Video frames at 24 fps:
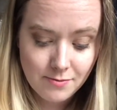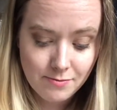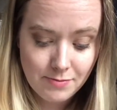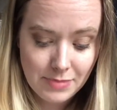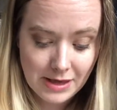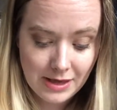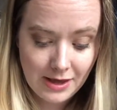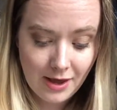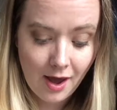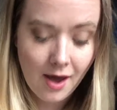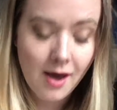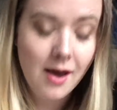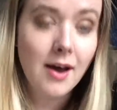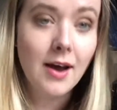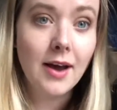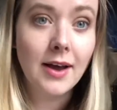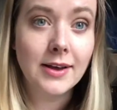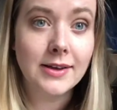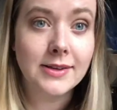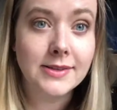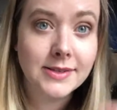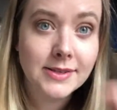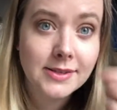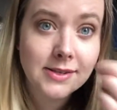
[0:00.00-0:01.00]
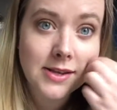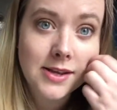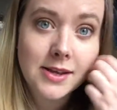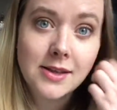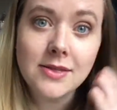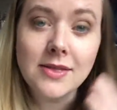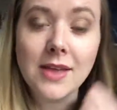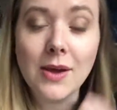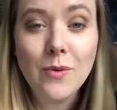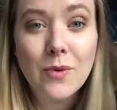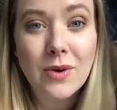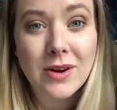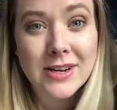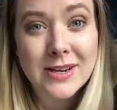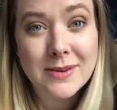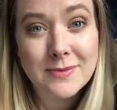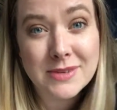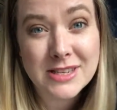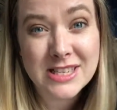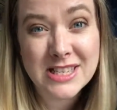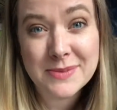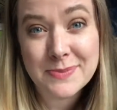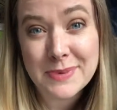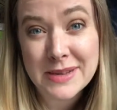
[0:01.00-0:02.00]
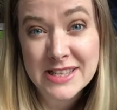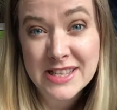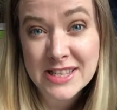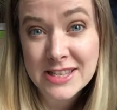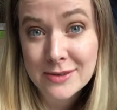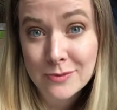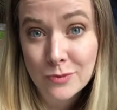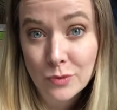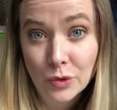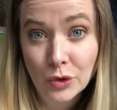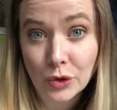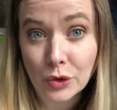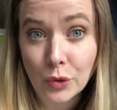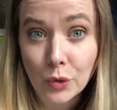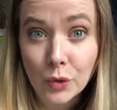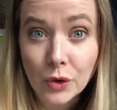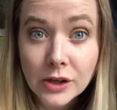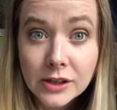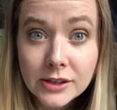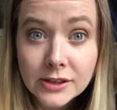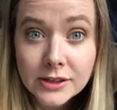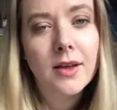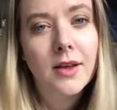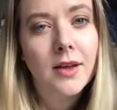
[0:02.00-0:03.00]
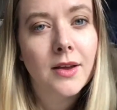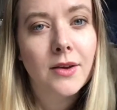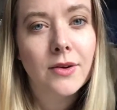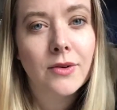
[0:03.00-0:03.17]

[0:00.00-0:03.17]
because they want him to spin some more gold.